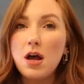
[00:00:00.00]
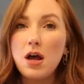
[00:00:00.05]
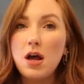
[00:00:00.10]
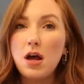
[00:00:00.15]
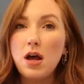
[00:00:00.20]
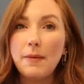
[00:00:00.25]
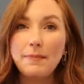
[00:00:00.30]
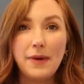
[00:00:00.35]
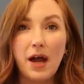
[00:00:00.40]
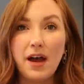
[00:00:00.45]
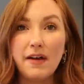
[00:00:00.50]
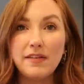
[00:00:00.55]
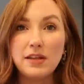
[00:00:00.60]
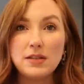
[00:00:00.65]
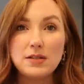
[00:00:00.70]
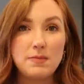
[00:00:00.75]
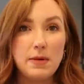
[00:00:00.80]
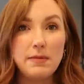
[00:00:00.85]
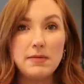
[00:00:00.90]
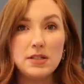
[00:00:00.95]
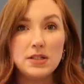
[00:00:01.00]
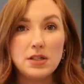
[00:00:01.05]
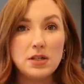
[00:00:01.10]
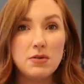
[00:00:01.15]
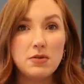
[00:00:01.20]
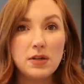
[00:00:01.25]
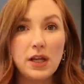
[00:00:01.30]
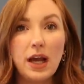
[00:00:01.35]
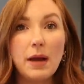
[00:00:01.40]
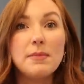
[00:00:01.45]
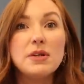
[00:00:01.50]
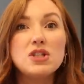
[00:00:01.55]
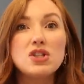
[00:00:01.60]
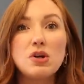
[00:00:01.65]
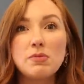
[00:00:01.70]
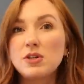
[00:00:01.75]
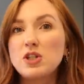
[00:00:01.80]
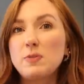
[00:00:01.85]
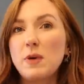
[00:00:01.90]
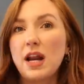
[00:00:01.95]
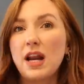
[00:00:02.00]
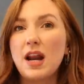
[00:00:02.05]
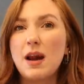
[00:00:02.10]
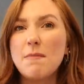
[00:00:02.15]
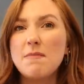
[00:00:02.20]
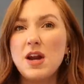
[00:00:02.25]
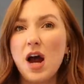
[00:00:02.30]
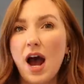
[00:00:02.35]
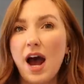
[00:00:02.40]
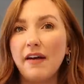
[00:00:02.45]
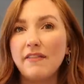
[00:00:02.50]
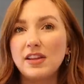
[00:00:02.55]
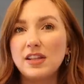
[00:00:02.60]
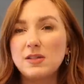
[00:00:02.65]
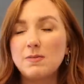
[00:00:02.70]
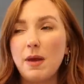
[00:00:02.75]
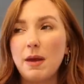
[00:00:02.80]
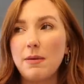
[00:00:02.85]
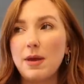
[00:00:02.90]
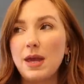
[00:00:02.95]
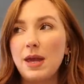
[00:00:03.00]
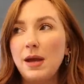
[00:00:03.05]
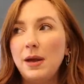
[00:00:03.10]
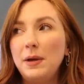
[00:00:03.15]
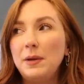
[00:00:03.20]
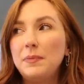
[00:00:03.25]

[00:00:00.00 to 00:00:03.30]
I'm not having this baby soon. Like I'm in so much pain and I'm not having this baby.